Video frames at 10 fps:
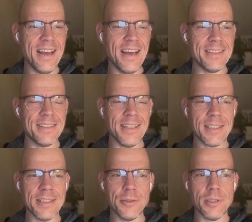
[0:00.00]
I
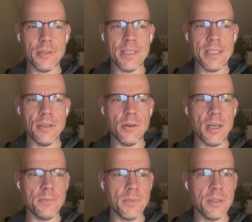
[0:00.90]
snuck into it already. No,
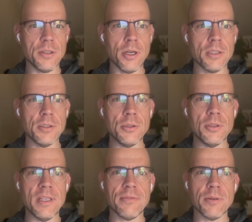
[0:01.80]
I'm talking to you
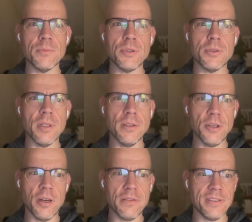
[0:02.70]
today from
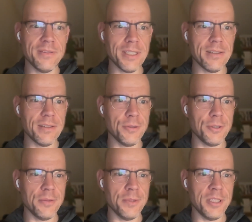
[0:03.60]
Düsseldorf in Western
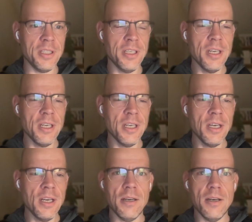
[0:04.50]
Germany,
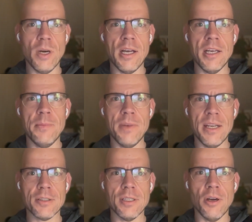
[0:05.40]
where I am
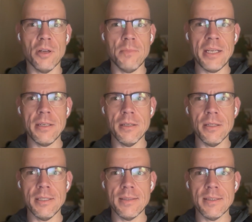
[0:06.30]
actually on my
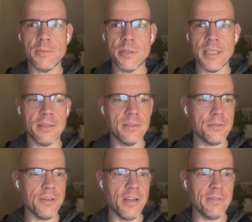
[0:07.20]
little Easter break
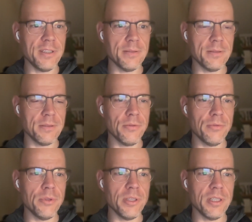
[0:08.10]
and traveling
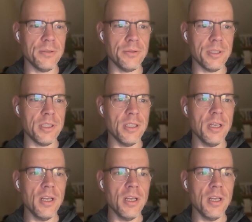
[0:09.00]
through the country.